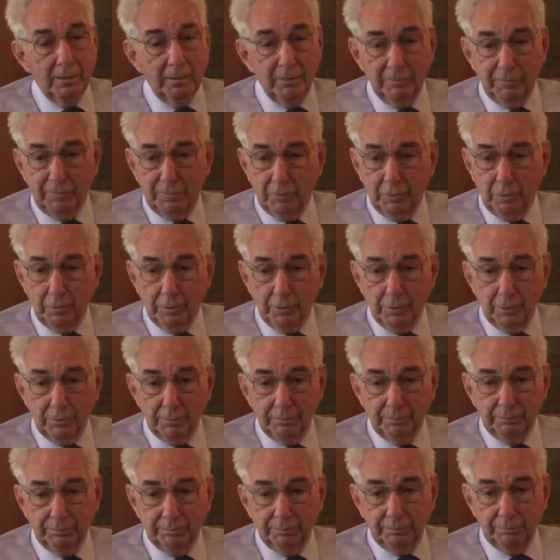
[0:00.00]
for,
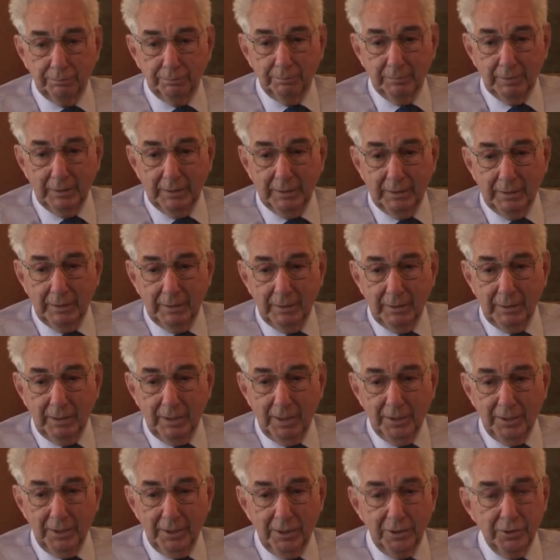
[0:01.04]

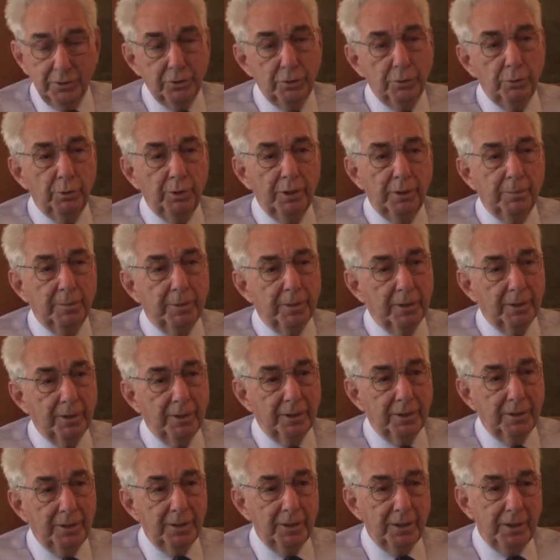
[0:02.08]
I think, a 2-week
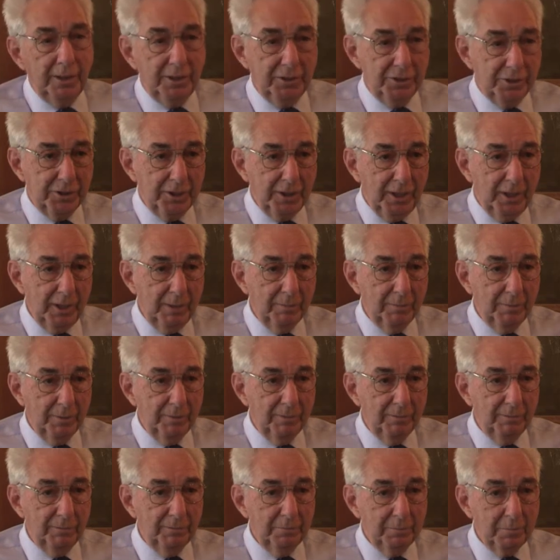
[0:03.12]
period each time,
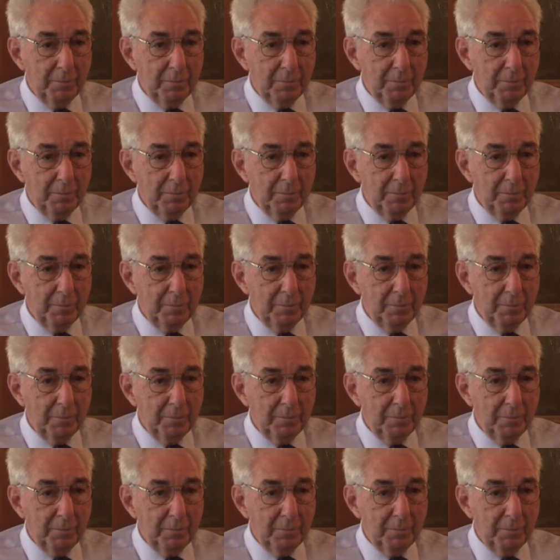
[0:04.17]
and